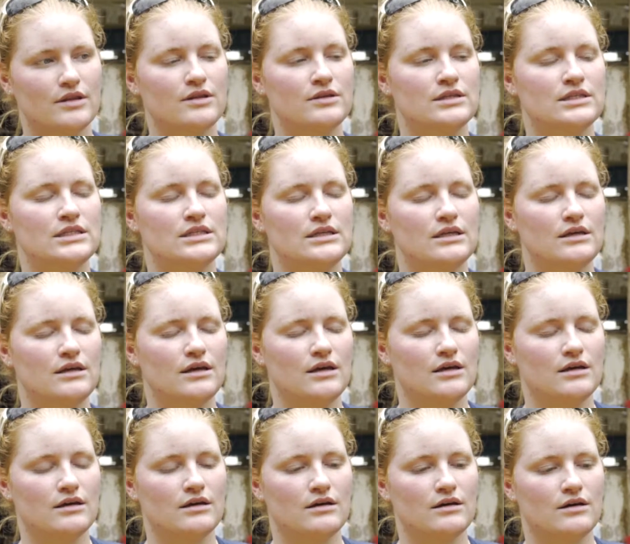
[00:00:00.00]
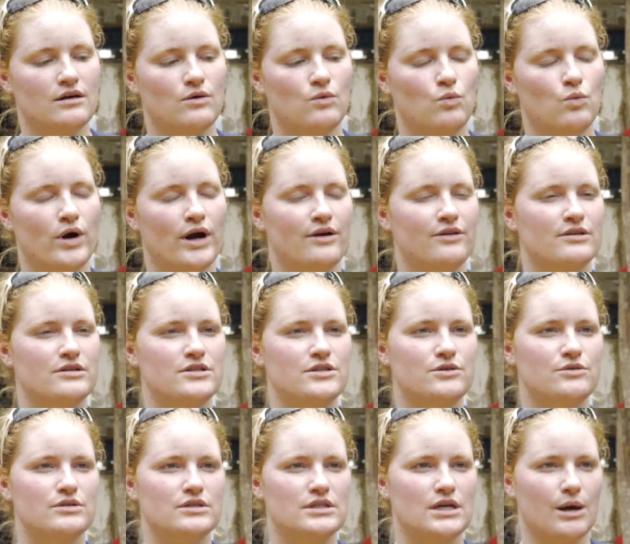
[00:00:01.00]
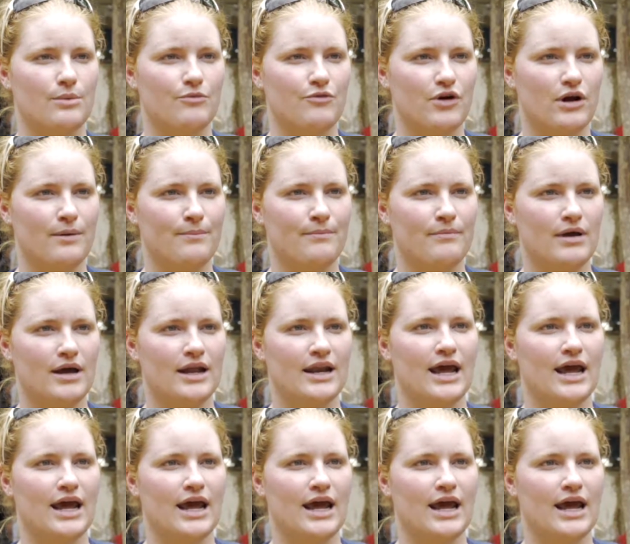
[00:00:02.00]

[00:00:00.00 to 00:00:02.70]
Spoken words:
Seeing where the students come from and